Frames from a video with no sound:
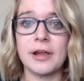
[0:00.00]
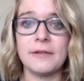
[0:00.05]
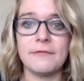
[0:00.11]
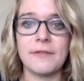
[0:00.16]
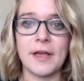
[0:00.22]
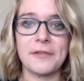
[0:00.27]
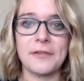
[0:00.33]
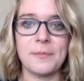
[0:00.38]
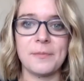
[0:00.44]

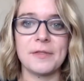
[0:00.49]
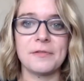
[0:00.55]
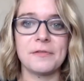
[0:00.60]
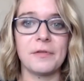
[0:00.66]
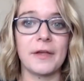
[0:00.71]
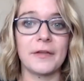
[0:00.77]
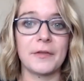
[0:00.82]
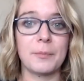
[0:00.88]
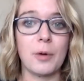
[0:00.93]

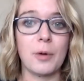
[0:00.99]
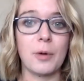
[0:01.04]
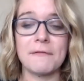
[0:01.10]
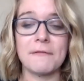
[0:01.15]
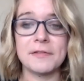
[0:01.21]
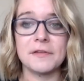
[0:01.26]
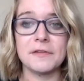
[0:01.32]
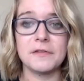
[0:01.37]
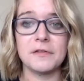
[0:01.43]
investments like the
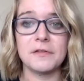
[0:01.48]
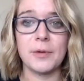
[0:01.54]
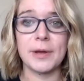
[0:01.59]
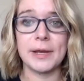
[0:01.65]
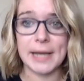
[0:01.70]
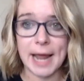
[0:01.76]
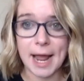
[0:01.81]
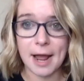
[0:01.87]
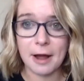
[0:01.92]
province is
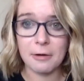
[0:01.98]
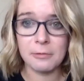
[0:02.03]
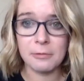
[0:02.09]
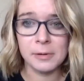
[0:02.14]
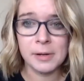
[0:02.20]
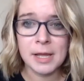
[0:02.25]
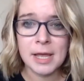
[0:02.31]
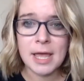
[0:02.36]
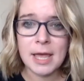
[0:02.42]
doing
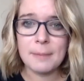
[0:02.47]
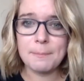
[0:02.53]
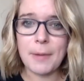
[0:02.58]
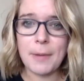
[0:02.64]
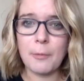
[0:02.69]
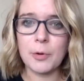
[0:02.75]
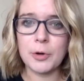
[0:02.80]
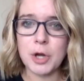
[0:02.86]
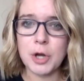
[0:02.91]
now,
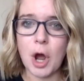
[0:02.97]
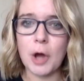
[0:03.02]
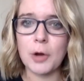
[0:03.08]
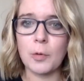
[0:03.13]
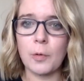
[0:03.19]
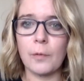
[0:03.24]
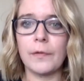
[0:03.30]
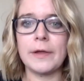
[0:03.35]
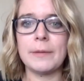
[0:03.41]
but would
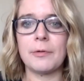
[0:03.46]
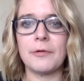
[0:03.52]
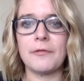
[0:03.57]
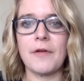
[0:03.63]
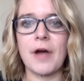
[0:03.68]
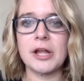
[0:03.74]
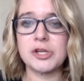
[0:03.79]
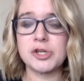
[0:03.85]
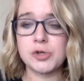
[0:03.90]
not only
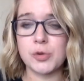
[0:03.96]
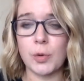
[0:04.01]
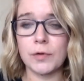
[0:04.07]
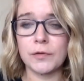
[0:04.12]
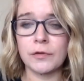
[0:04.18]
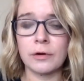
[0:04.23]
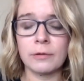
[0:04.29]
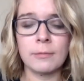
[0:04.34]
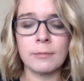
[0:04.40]
provide
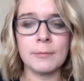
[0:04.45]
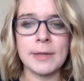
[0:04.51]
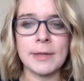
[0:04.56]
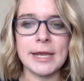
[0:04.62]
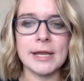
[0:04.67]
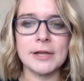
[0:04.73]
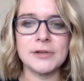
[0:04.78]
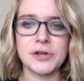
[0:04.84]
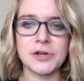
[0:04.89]
short-term
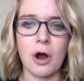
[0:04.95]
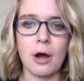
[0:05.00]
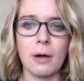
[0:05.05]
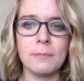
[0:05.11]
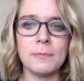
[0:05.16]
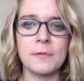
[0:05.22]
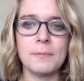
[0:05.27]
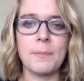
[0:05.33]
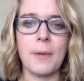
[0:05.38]
immediate
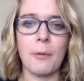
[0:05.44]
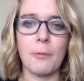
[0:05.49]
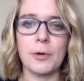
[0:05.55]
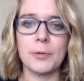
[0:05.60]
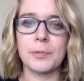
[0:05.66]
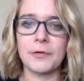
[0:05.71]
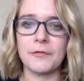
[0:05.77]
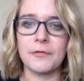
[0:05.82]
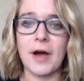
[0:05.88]
jobs, but
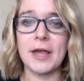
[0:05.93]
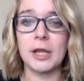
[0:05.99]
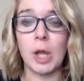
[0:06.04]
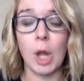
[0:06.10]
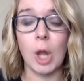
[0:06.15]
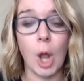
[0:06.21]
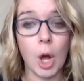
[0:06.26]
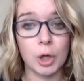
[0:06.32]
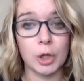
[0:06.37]
would provide
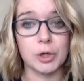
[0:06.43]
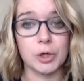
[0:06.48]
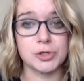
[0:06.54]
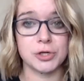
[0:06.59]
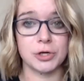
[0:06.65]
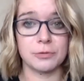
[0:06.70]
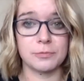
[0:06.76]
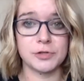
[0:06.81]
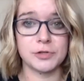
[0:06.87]

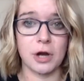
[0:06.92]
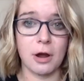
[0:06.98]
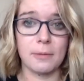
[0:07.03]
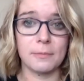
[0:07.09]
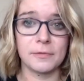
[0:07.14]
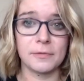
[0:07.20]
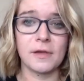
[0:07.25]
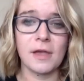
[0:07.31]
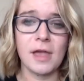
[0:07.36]
longer-term
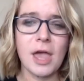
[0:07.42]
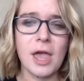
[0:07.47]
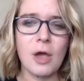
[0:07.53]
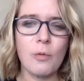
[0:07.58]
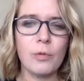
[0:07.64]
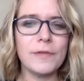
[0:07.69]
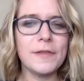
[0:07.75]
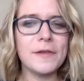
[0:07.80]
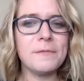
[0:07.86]
jobs?
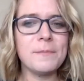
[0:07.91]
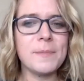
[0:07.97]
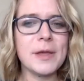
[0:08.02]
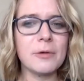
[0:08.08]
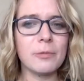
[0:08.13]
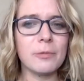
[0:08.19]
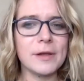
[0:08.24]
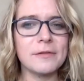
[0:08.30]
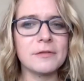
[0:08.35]
Would this be
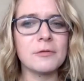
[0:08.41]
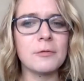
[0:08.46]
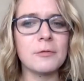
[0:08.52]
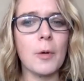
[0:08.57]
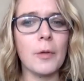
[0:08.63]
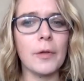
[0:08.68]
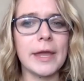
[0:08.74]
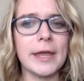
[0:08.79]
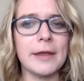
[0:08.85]
a
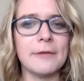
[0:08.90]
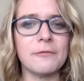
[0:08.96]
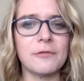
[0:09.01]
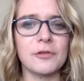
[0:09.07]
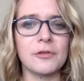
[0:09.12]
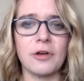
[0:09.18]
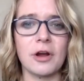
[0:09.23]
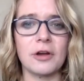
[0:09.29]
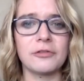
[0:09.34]
reasonable
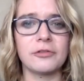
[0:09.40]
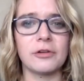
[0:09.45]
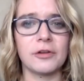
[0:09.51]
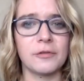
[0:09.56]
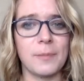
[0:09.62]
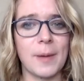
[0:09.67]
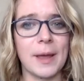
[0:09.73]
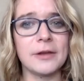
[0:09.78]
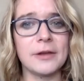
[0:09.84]
infrastructure
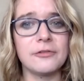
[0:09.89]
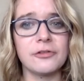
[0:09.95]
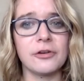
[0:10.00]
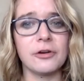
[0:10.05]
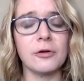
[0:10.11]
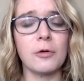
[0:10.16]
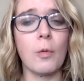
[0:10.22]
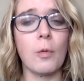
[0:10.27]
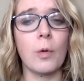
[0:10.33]

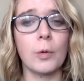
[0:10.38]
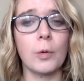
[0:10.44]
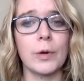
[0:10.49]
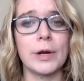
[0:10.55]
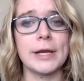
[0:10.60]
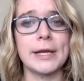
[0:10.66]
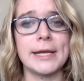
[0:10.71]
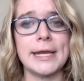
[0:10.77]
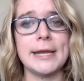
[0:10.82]
expenditure, or
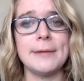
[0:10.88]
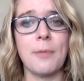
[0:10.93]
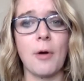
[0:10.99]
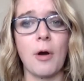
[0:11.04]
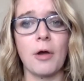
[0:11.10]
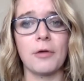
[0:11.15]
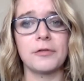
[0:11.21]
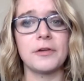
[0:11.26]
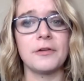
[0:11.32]
would it need
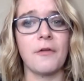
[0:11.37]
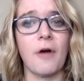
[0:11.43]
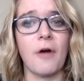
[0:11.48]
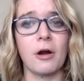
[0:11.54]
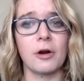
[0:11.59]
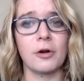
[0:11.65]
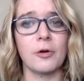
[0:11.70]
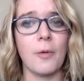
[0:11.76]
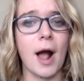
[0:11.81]
positive
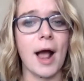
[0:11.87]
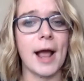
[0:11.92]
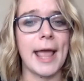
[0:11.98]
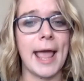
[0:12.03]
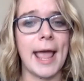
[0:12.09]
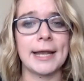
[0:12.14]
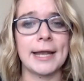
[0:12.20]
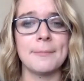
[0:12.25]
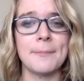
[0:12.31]
R O I
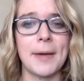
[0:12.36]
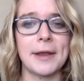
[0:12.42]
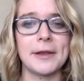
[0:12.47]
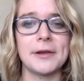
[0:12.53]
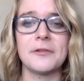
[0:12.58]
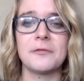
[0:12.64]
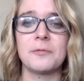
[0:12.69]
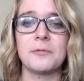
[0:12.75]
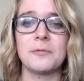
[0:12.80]
and
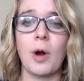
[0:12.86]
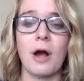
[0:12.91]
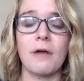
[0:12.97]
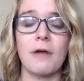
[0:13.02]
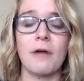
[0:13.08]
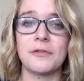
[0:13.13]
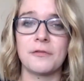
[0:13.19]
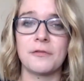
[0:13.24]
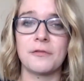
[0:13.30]
competitive
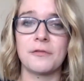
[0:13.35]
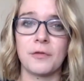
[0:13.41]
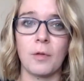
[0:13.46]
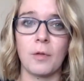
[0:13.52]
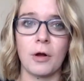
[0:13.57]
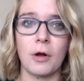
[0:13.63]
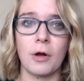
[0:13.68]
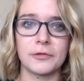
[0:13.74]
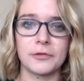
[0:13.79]
profits for
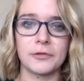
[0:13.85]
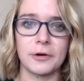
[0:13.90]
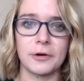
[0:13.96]
the longer